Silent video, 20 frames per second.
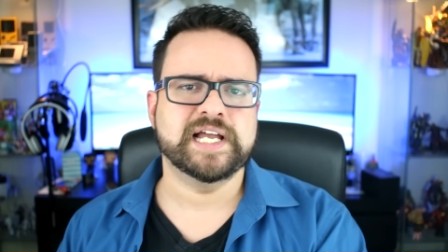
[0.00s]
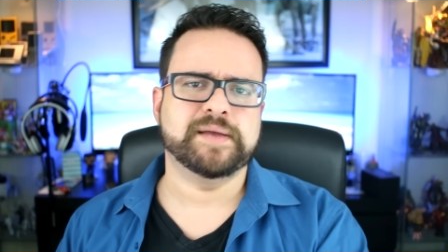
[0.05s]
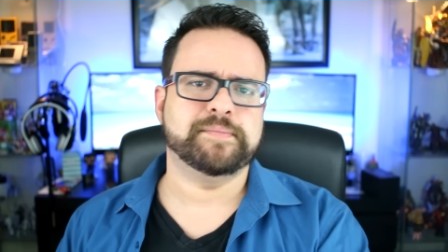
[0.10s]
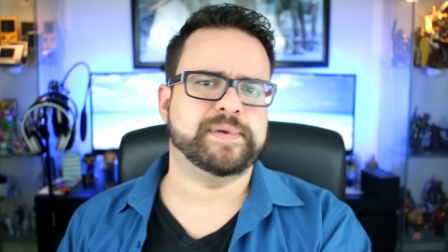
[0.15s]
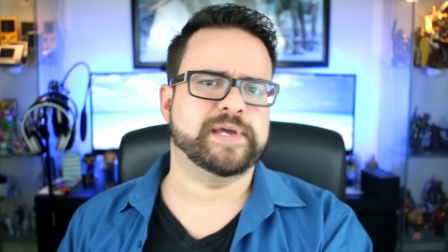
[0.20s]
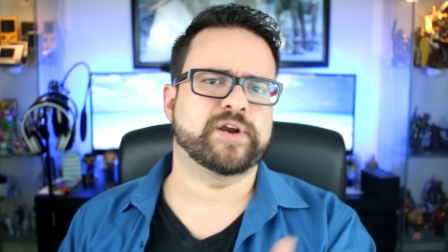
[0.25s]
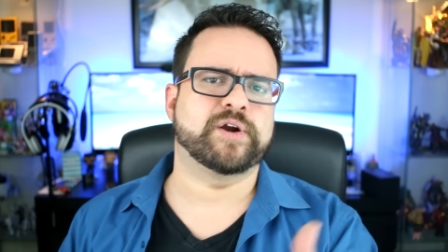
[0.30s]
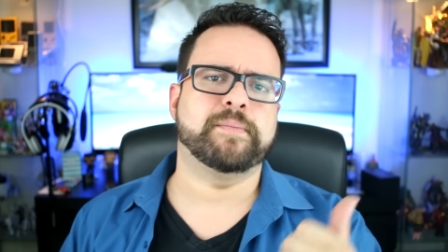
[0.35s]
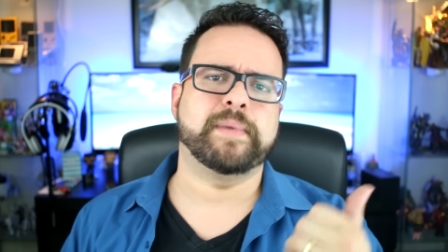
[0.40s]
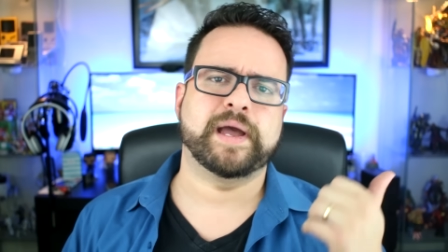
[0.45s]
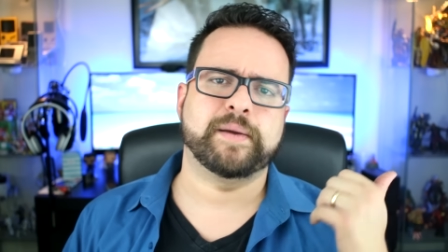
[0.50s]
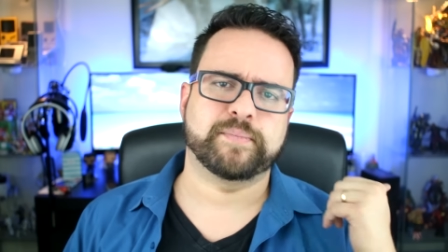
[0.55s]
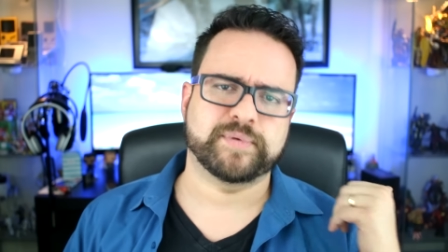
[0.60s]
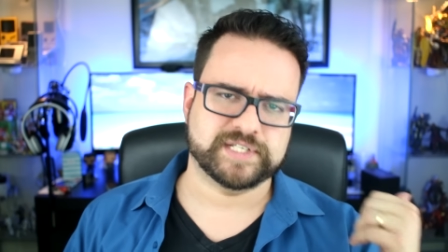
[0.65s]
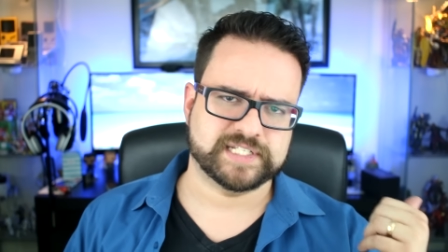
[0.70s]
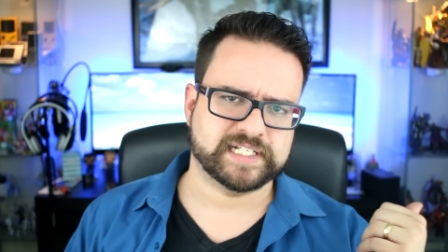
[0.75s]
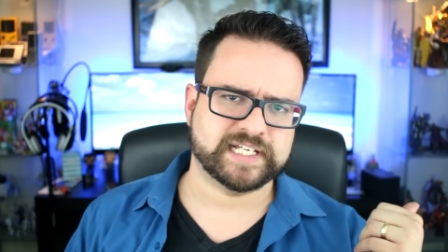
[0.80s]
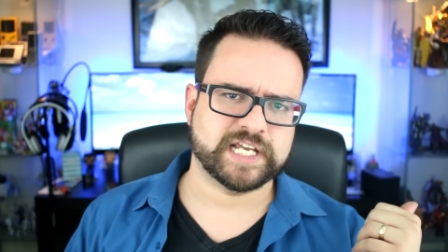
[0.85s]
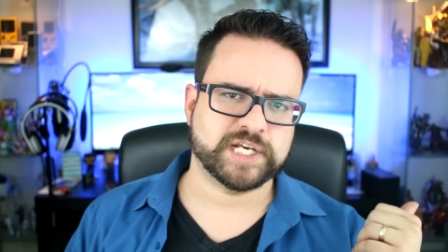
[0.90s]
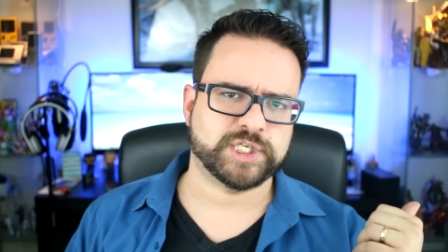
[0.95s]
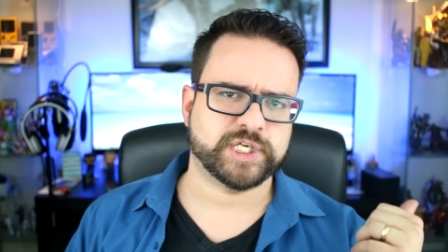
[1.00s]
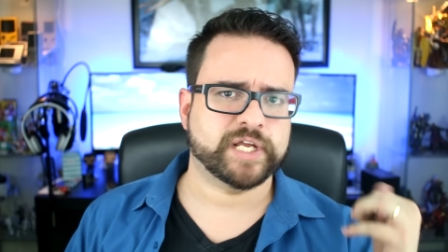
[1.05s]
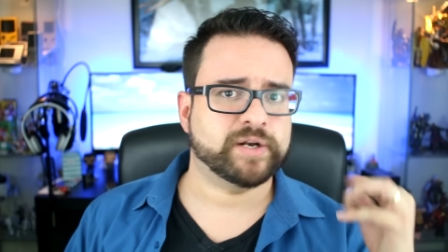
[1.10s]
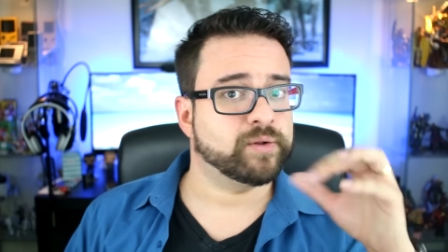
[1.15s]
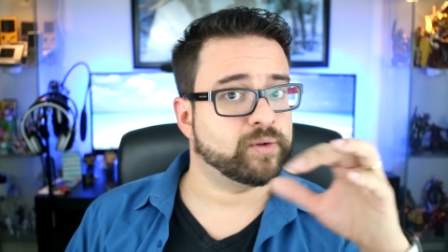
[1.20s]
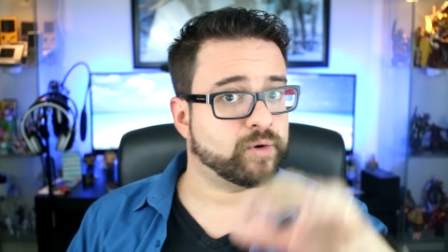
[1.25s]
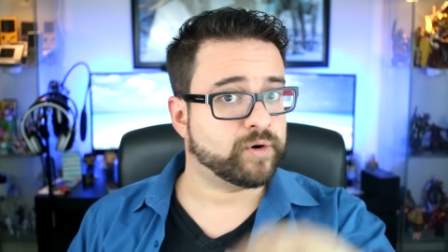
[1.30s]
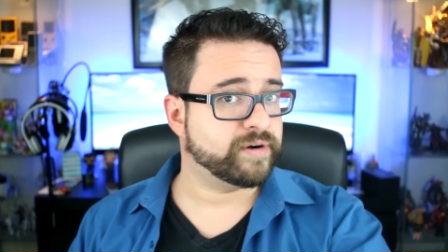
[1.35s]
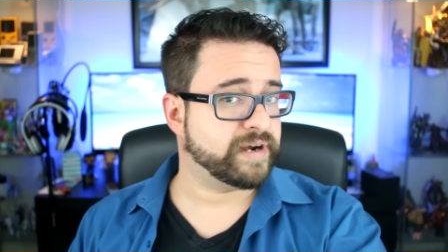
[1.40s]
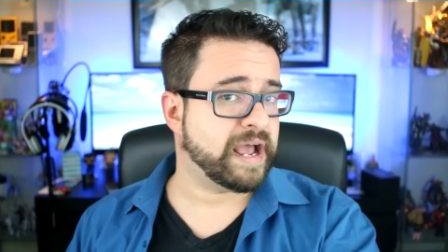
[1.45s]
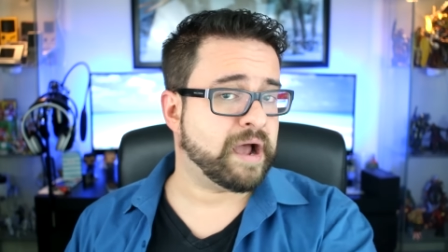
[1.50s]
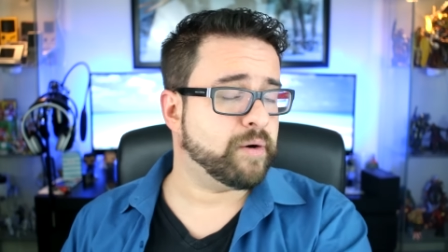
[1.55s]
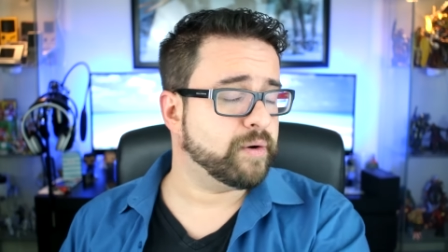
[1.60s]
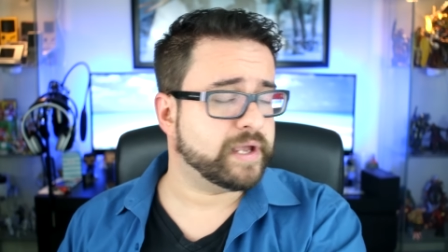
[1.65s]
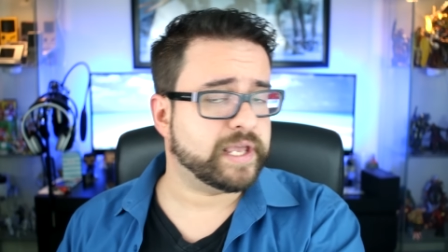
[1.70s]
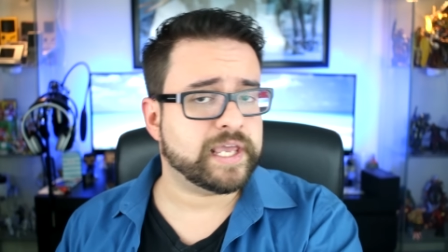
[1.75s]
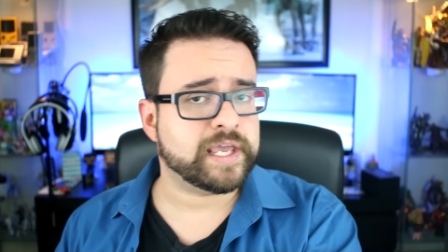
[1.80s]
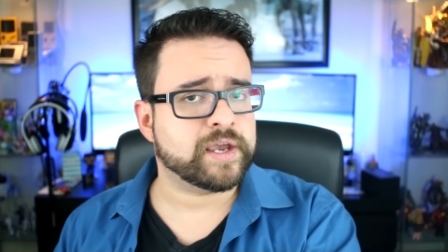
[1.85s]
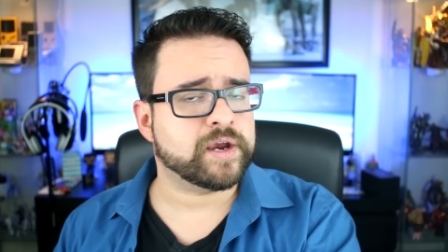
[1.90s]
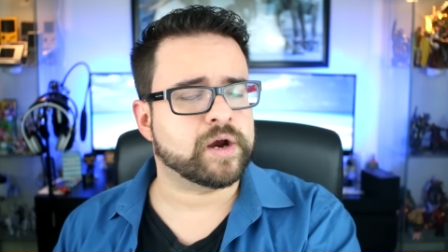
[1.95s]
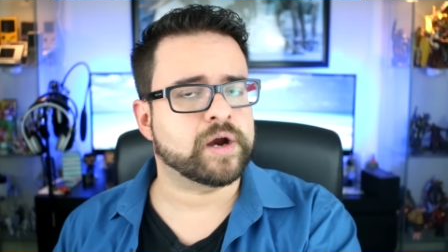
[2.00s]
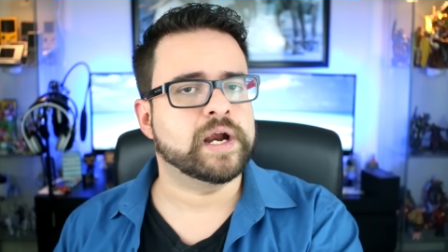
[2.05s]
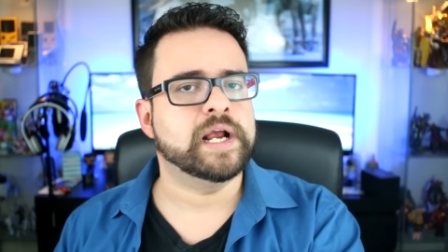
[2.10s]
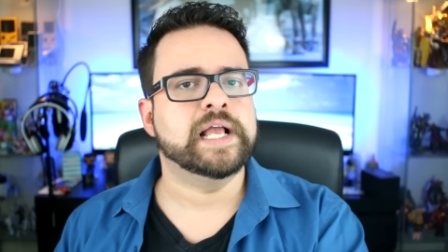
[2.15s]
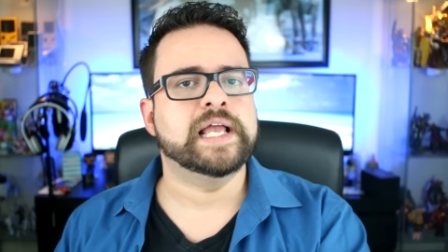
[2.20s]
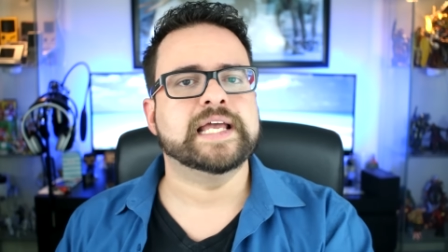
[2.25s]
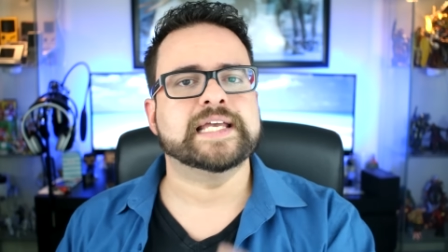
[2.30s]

be it on my Brazilian channel or now here,